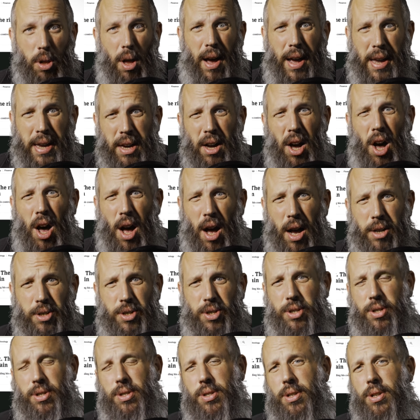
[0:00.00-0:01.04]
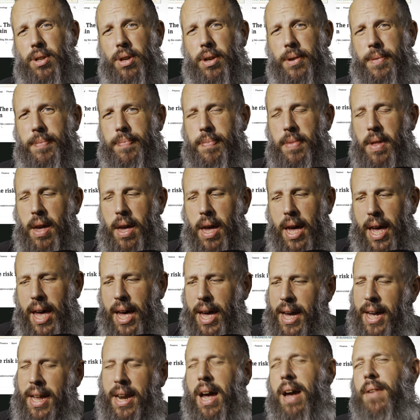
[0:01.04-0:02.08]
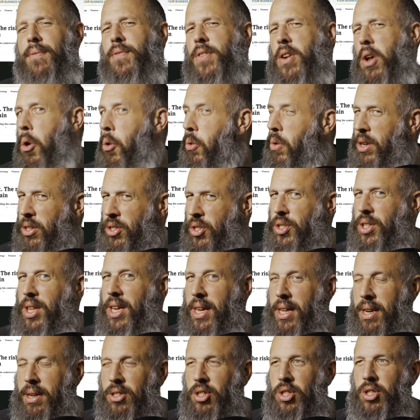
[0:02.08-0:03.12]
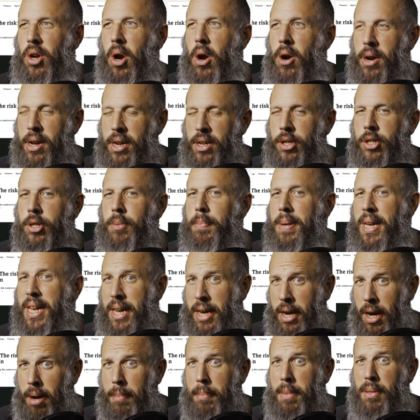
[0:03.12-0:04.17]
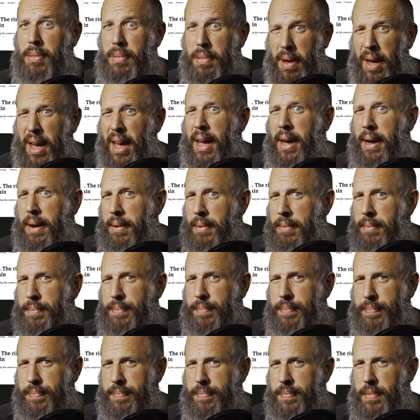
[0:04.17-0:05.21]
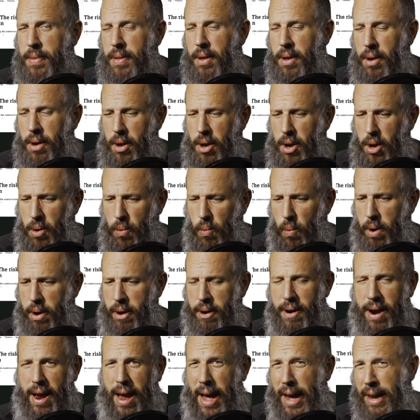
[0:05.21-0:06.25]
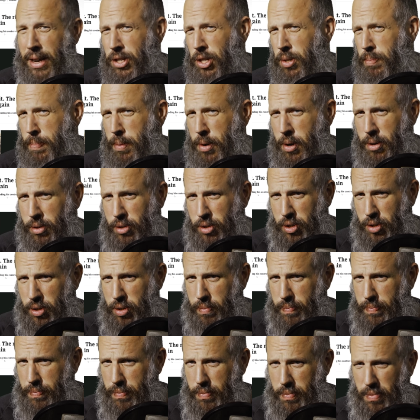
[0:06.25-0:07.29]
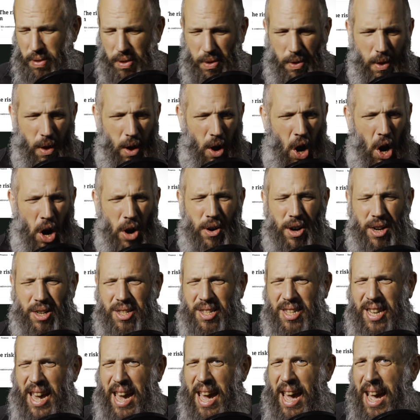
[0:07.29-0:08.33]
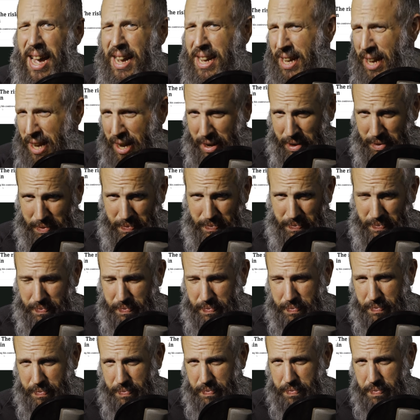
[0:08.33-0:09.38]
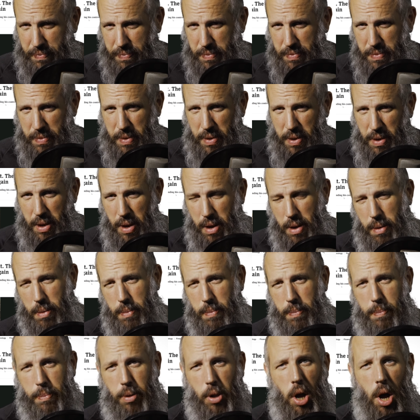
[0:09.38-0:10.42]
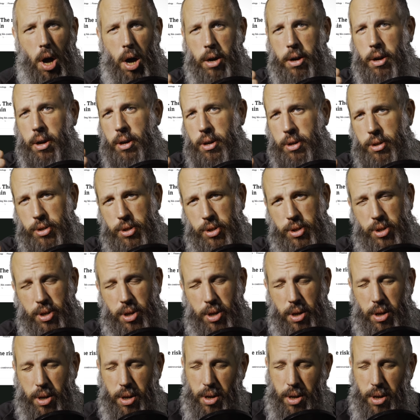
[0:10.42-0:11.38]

like us. And I've noticed it starting to become a thing where experts are attacking bloggers,